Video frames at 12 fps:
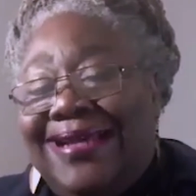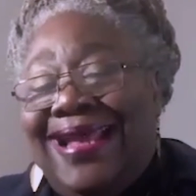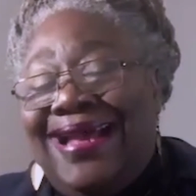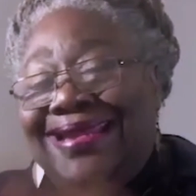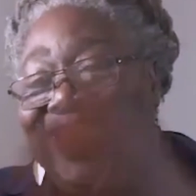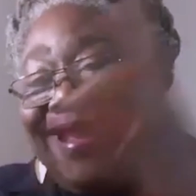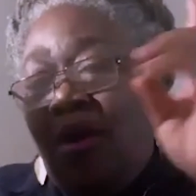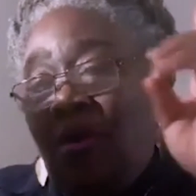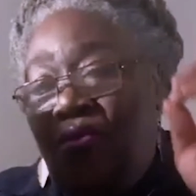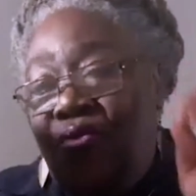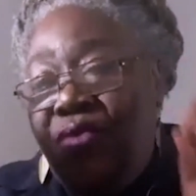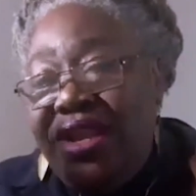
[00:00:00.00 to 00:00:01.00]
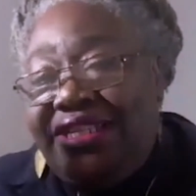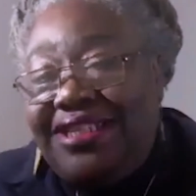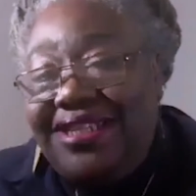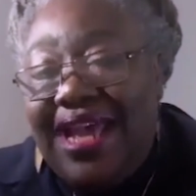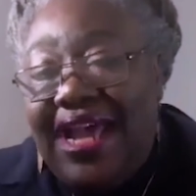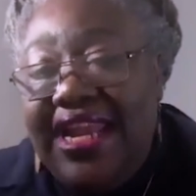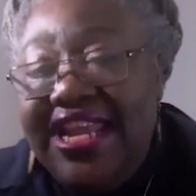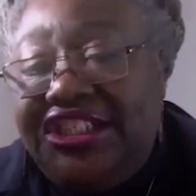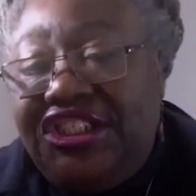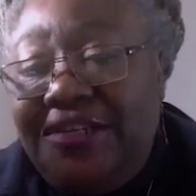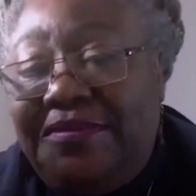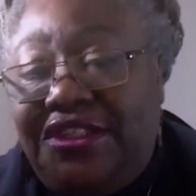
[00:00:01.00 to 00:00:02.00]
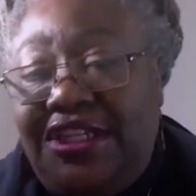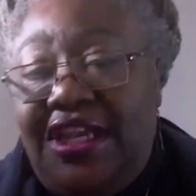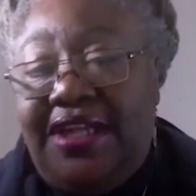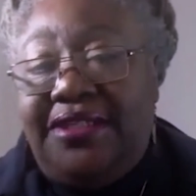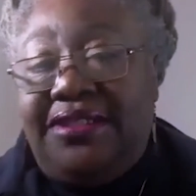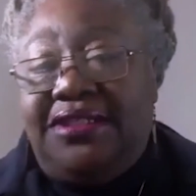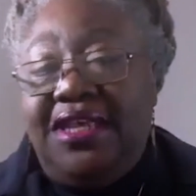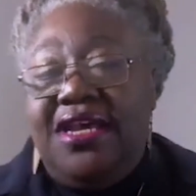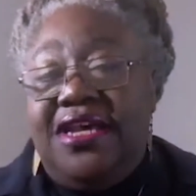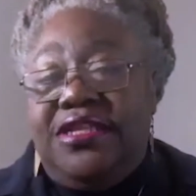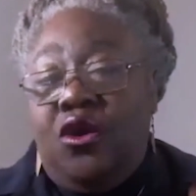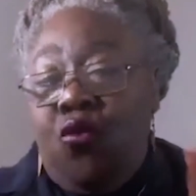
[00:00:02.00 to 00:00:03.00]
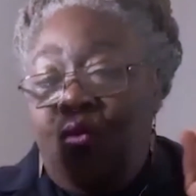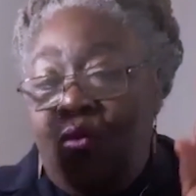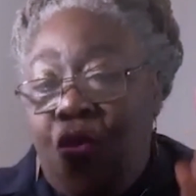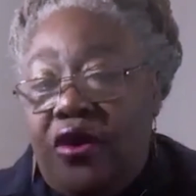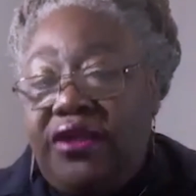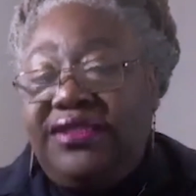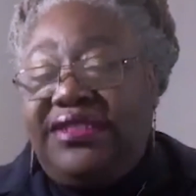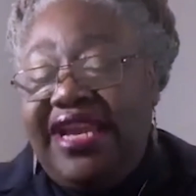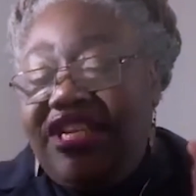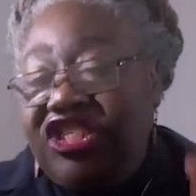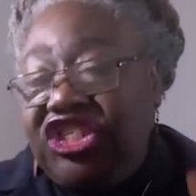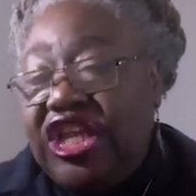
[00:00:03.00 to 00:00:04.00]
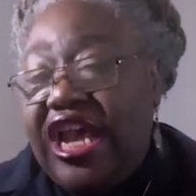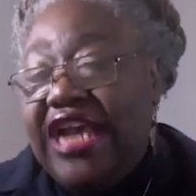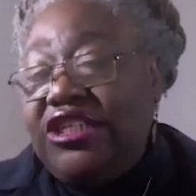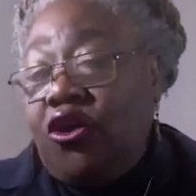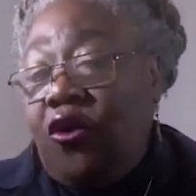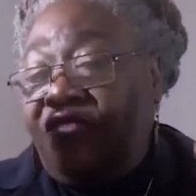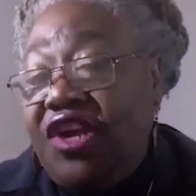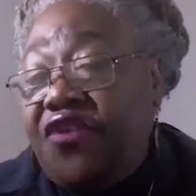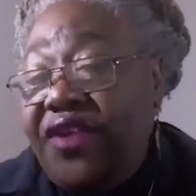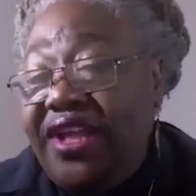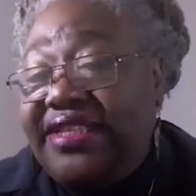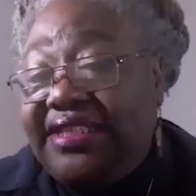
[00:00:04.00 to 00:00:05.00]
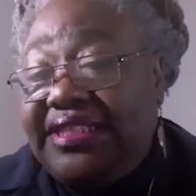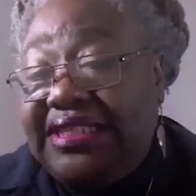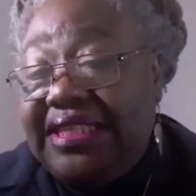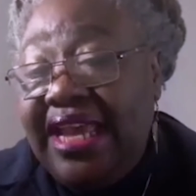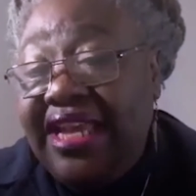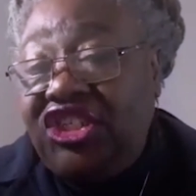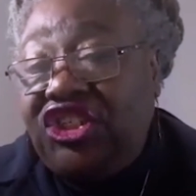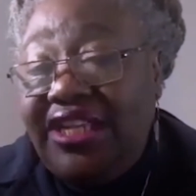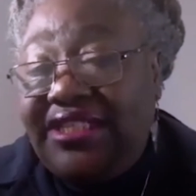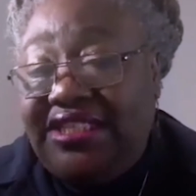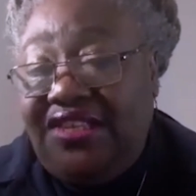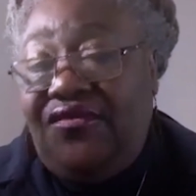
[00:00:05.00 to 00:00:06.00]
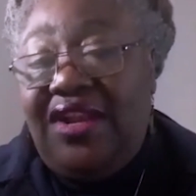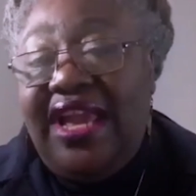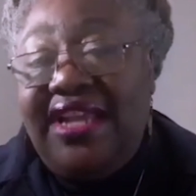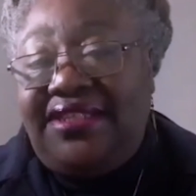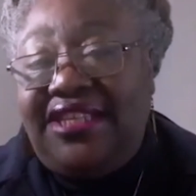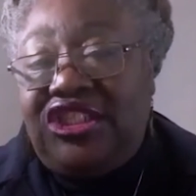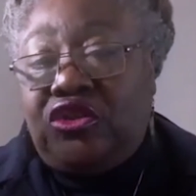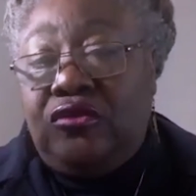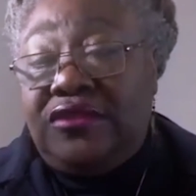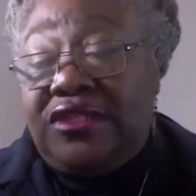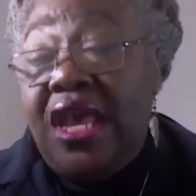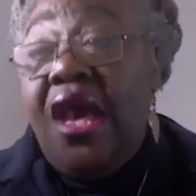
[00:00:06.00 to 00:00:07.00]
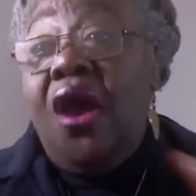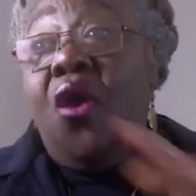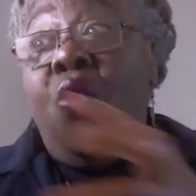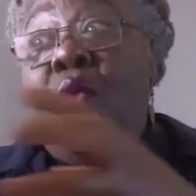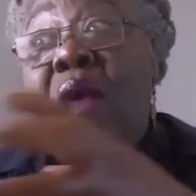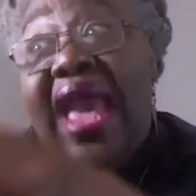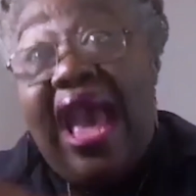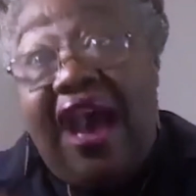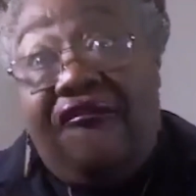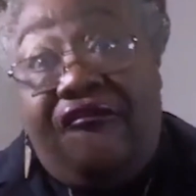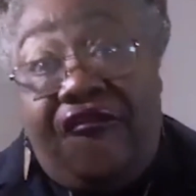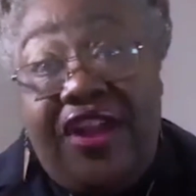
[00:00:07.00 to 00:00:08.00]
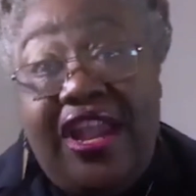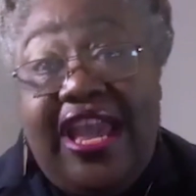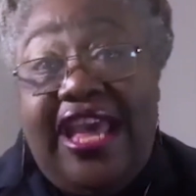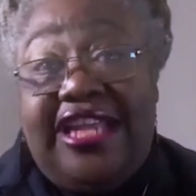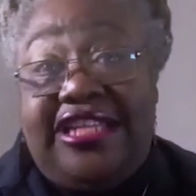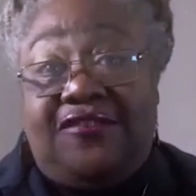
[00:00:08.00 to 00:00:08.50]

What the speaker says: that the original Egyptians, the ones in charge of the great ancient civilizations, were Africans